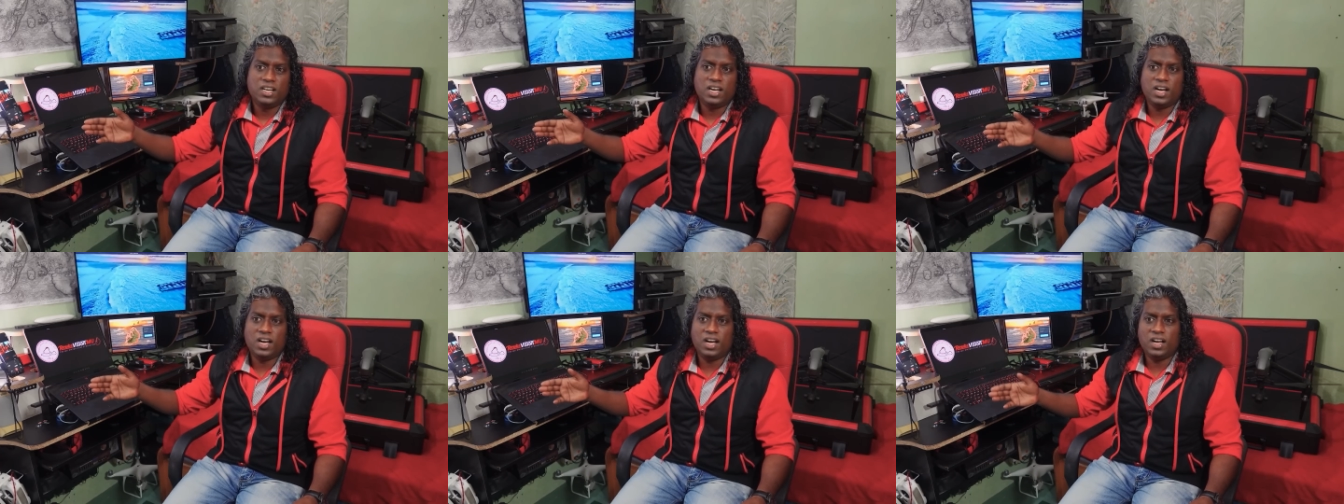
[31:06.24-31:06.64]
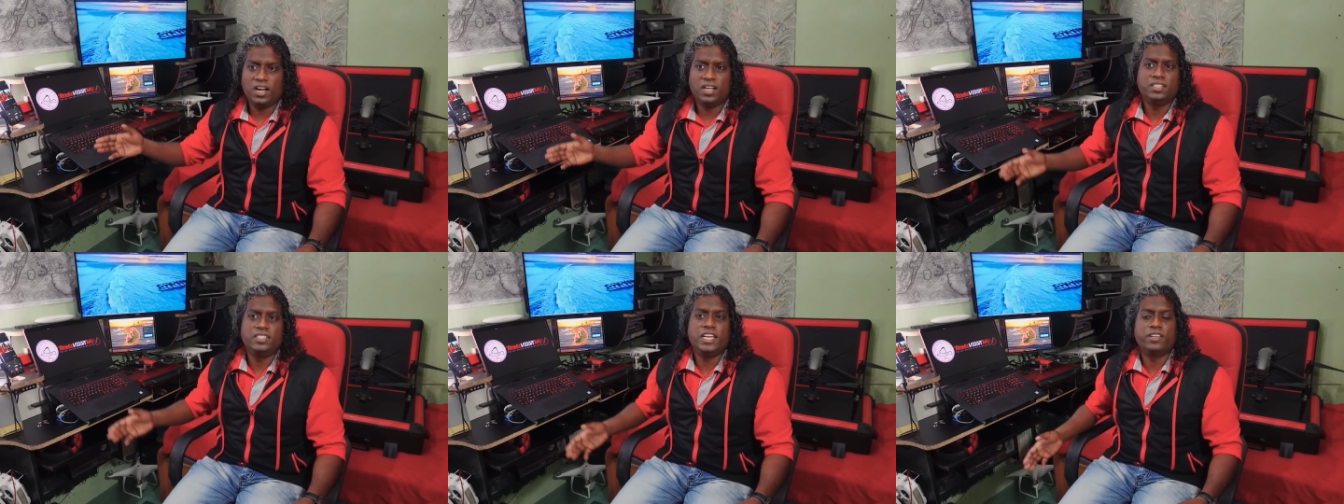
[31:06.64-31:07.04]

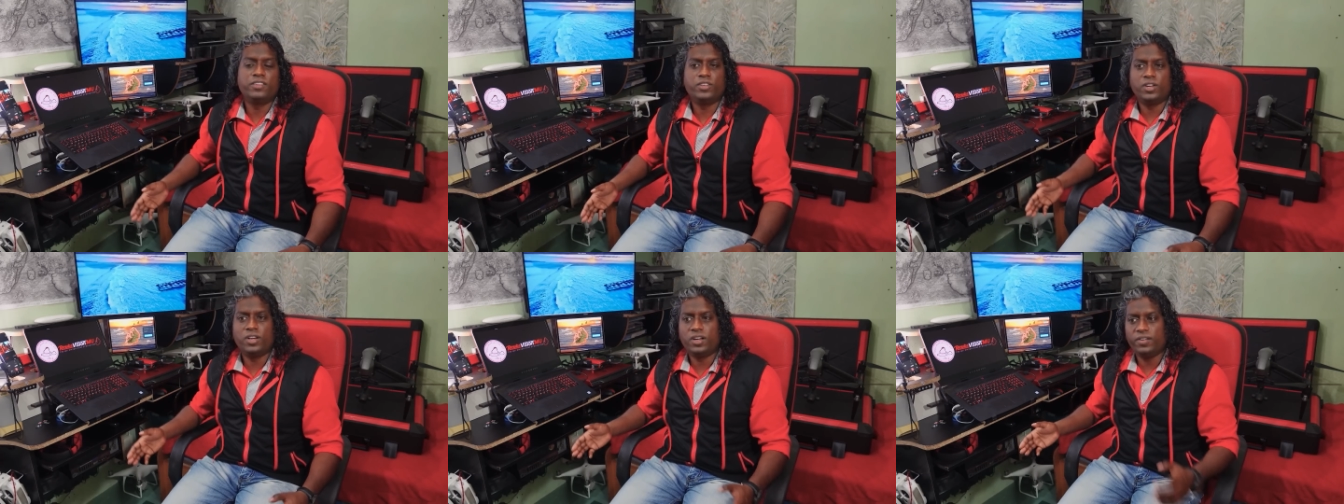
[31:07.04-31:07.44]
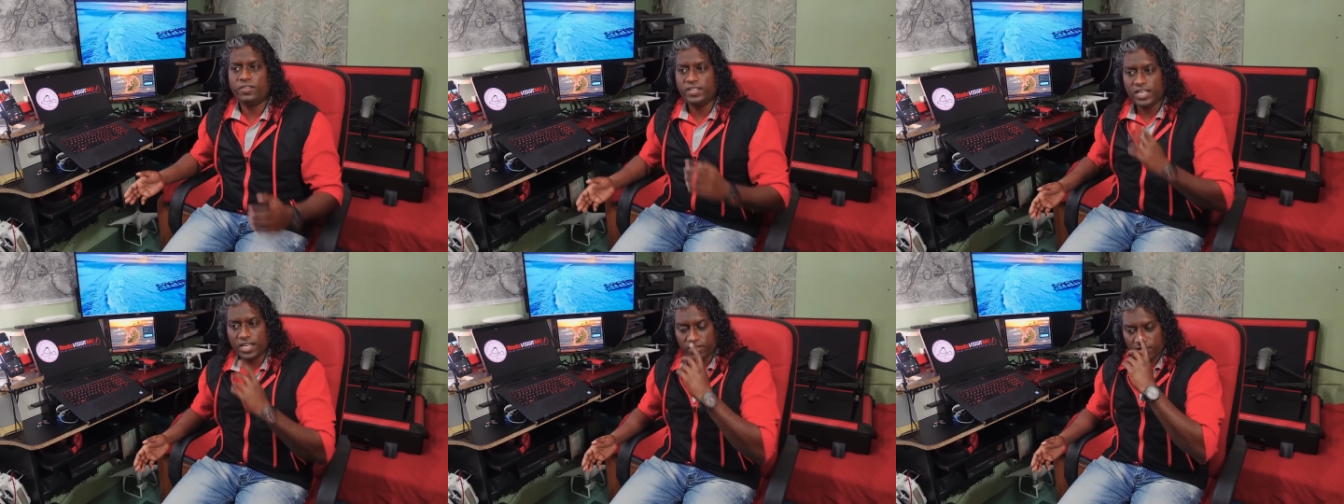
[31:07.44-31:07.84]
near
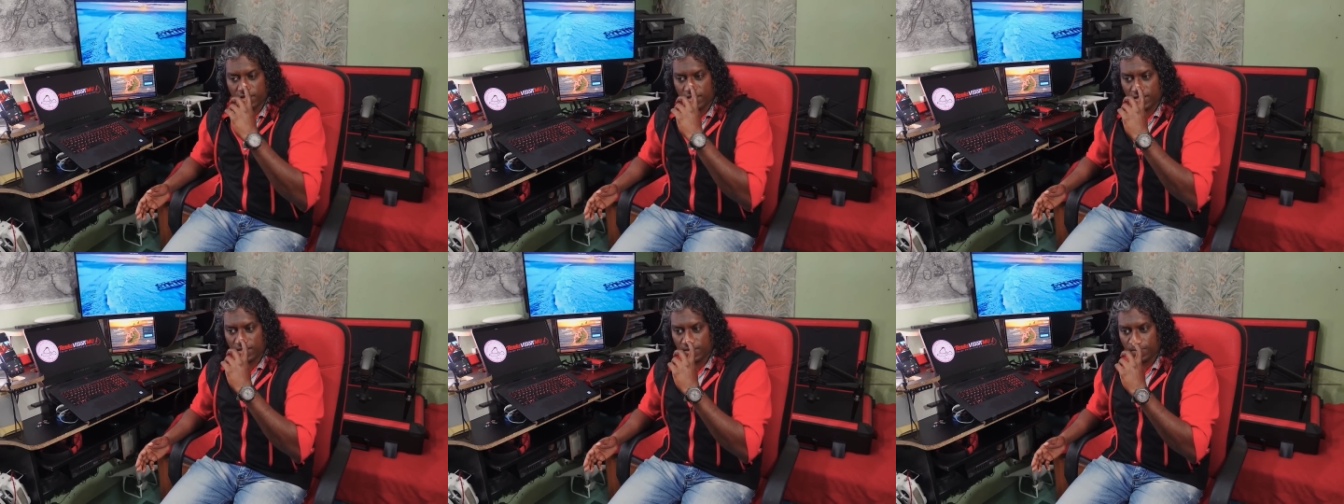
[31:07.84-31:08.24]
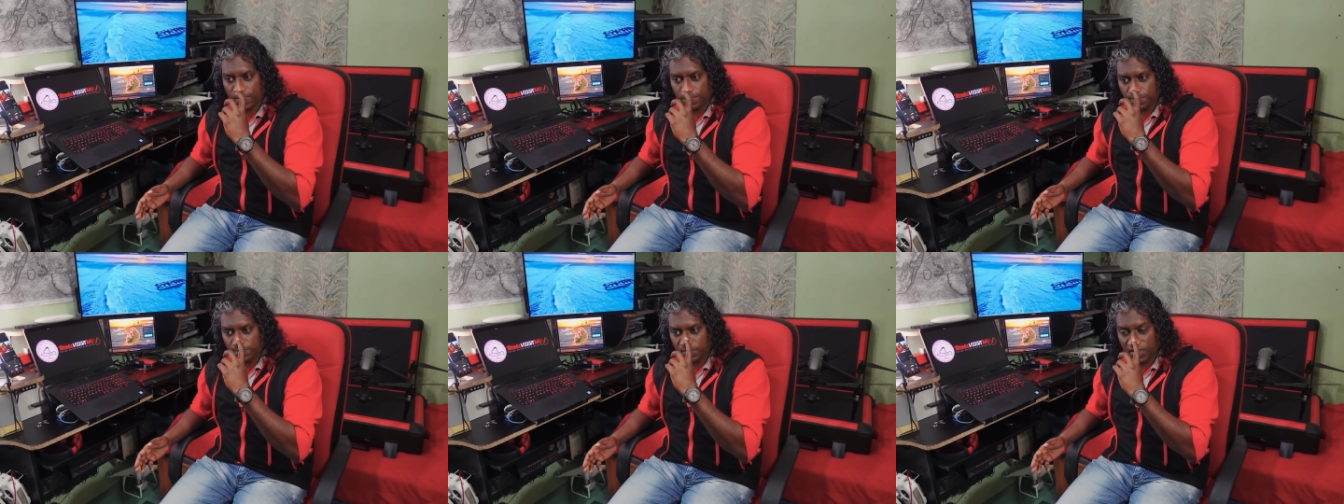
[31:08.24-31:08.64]

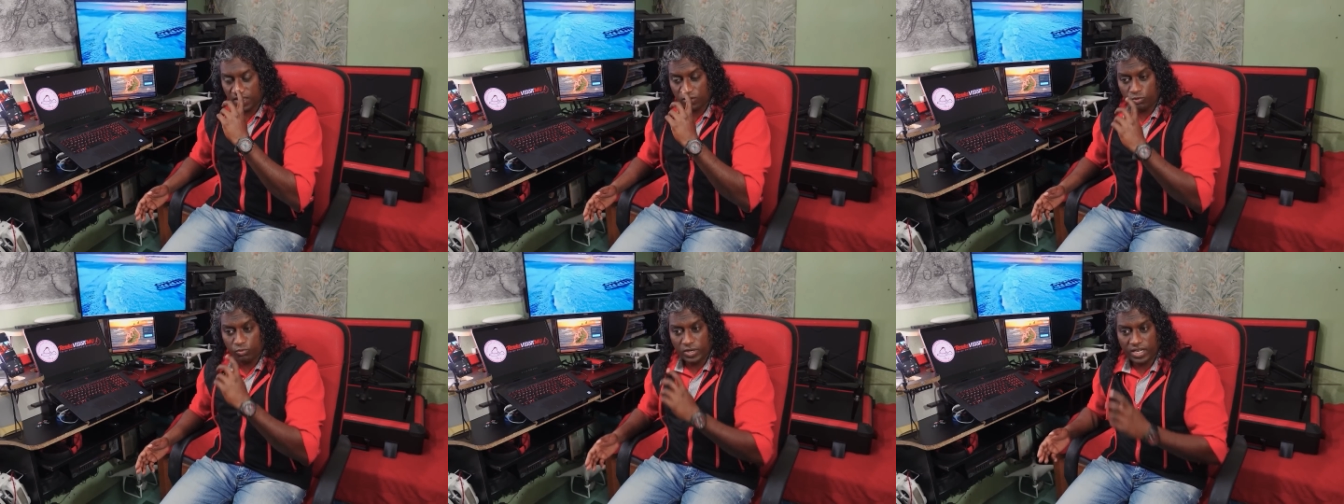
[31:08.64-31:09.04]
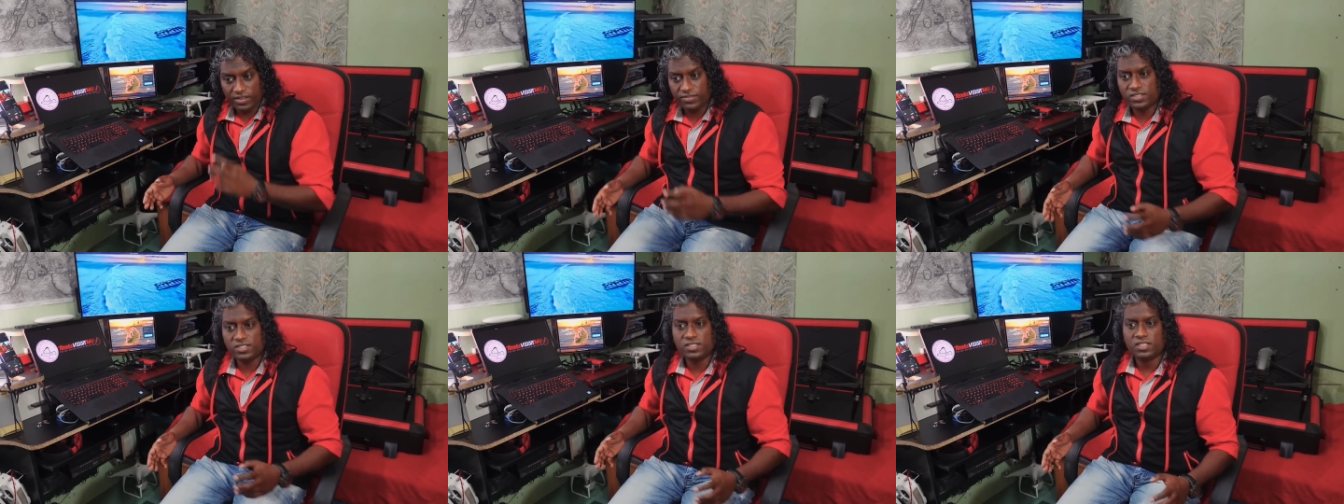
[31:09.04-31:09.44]
the
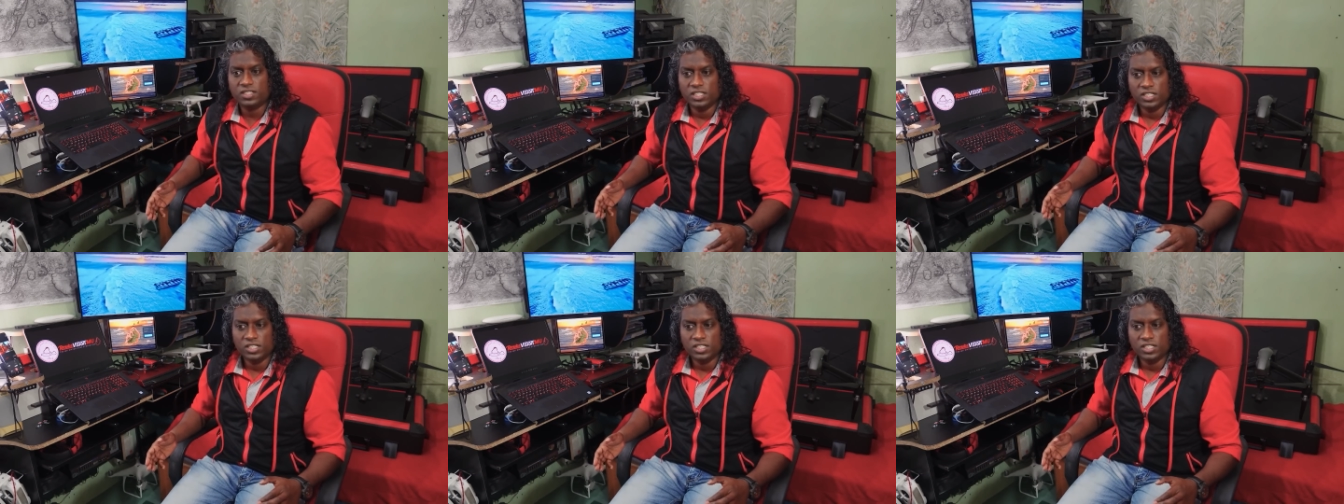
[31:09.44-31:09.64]
reefs,